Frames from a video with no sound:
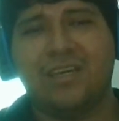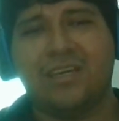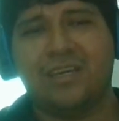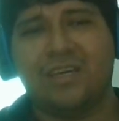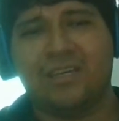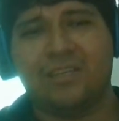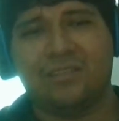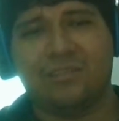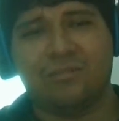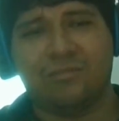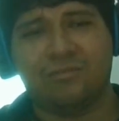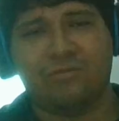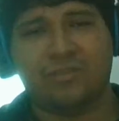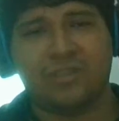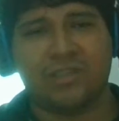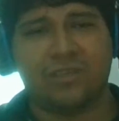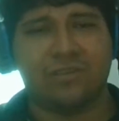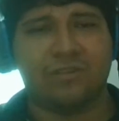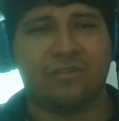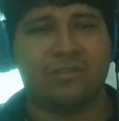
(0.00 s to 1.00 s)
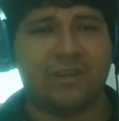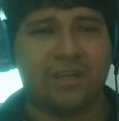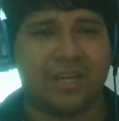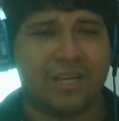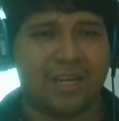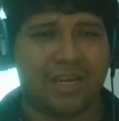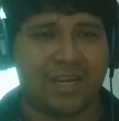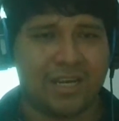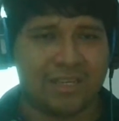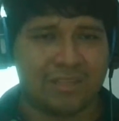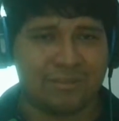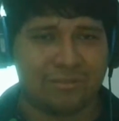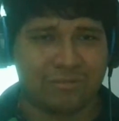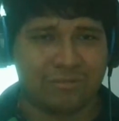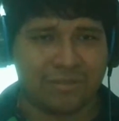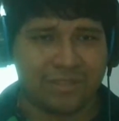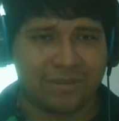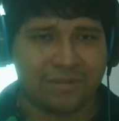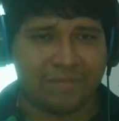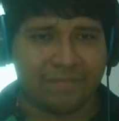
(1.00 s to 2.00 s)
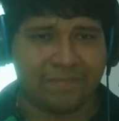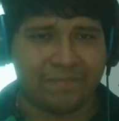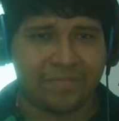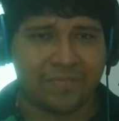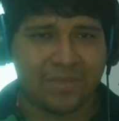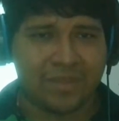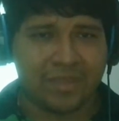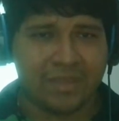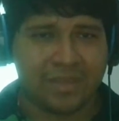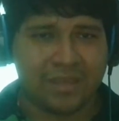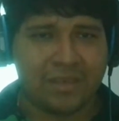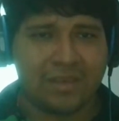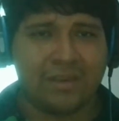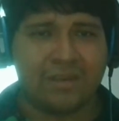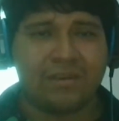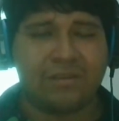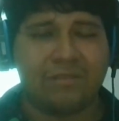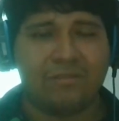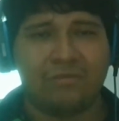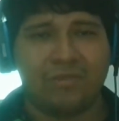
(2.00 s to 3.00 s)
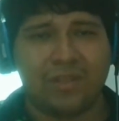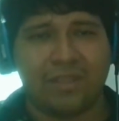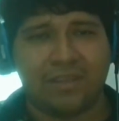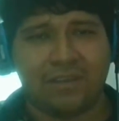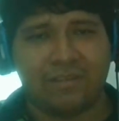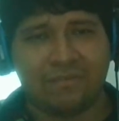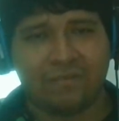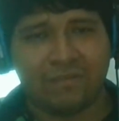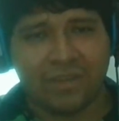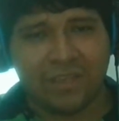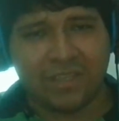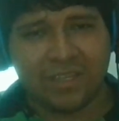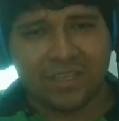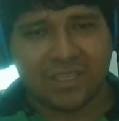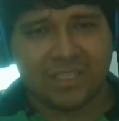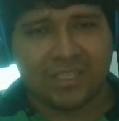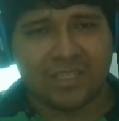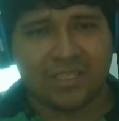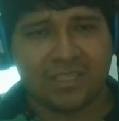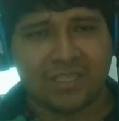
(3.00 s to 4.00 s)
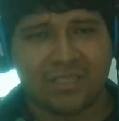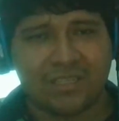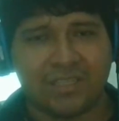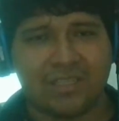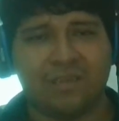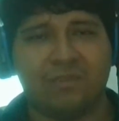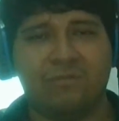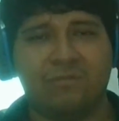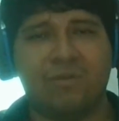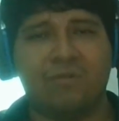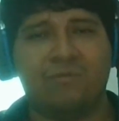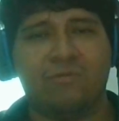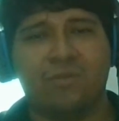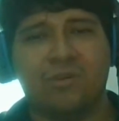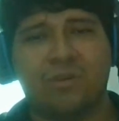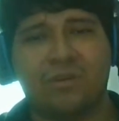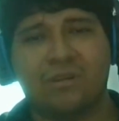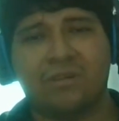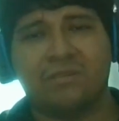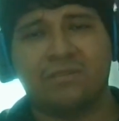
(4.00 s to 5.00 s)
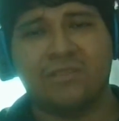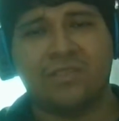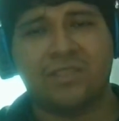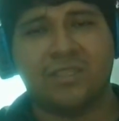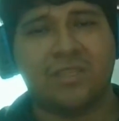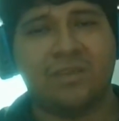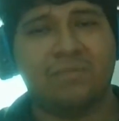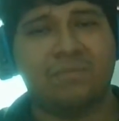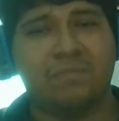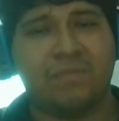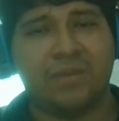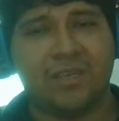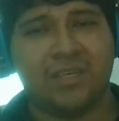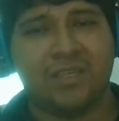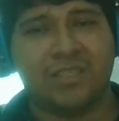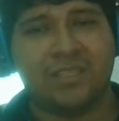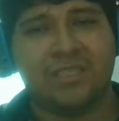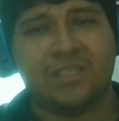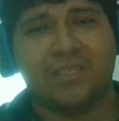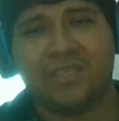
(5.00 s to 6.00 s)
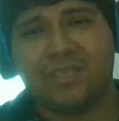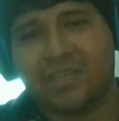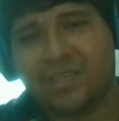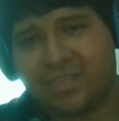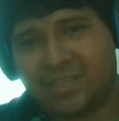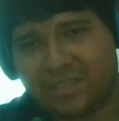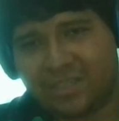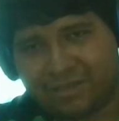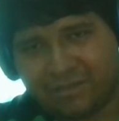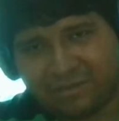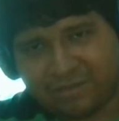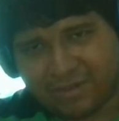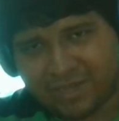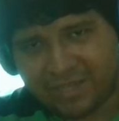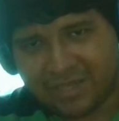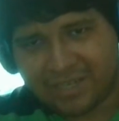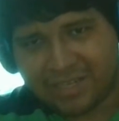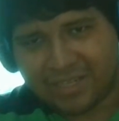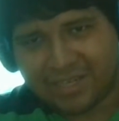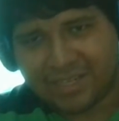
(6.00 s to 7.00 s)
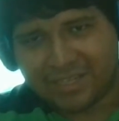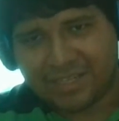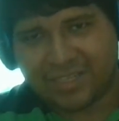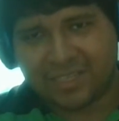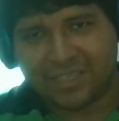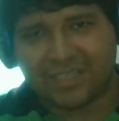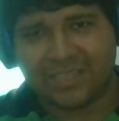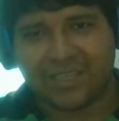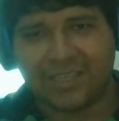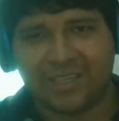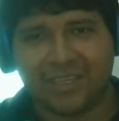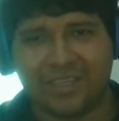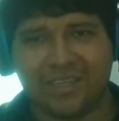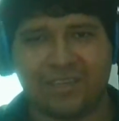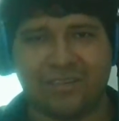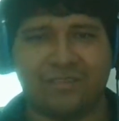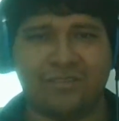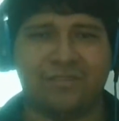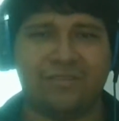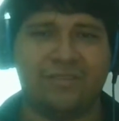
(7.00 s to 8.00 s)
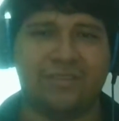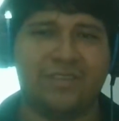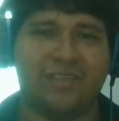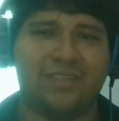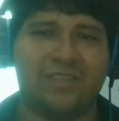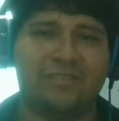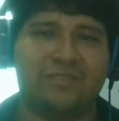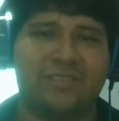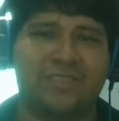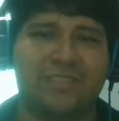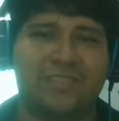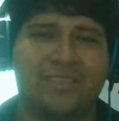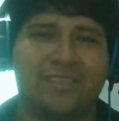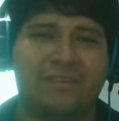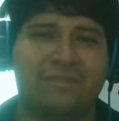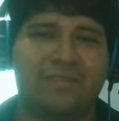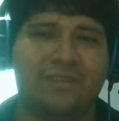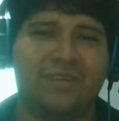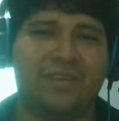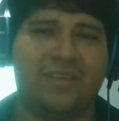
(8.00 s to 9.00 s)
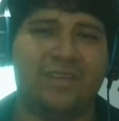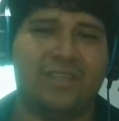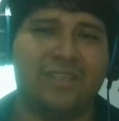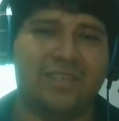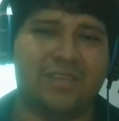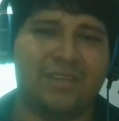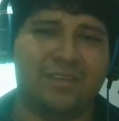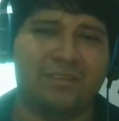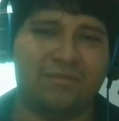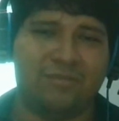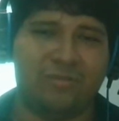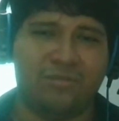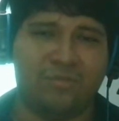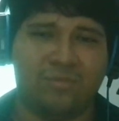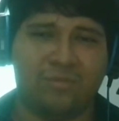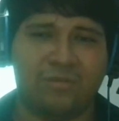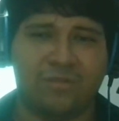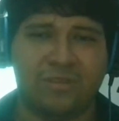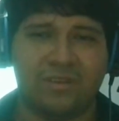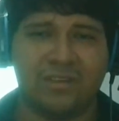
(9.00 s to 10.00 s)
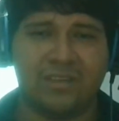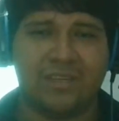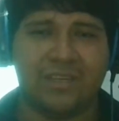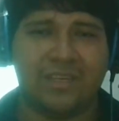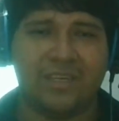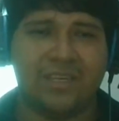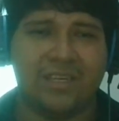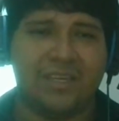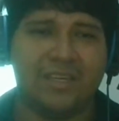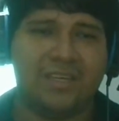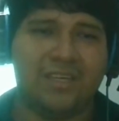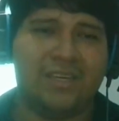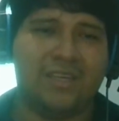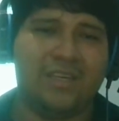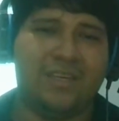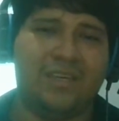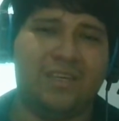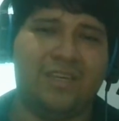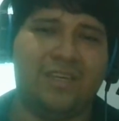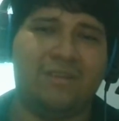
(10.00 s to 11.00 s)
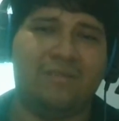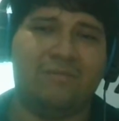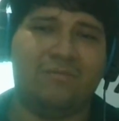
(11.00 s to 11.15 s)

and choose the correct answer. When they finish, they will work on the same page and, well, as I say, on the exercise 7 in the group work, in